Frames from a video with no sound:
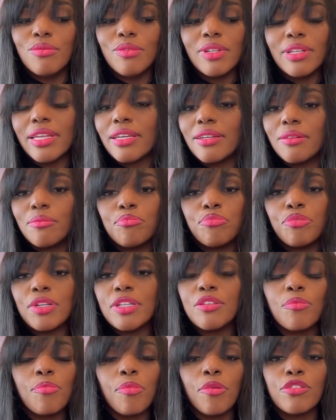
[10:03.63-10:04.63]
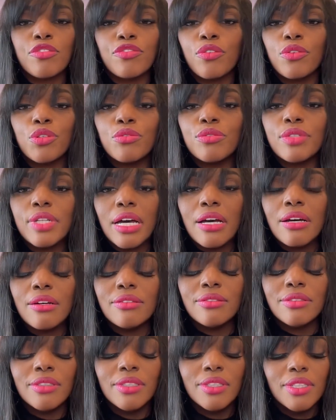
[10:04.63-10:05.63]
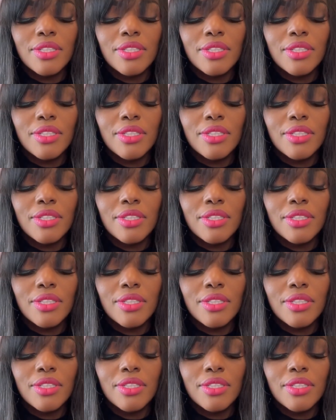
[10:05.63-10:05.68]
like bring your portfolio down.